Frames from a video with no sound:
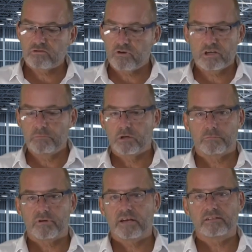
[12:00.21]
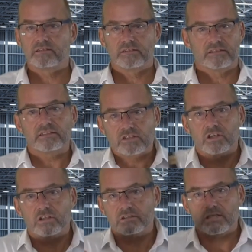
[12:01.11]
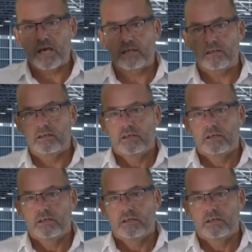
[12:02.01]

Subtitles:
recommended practices, it's going to take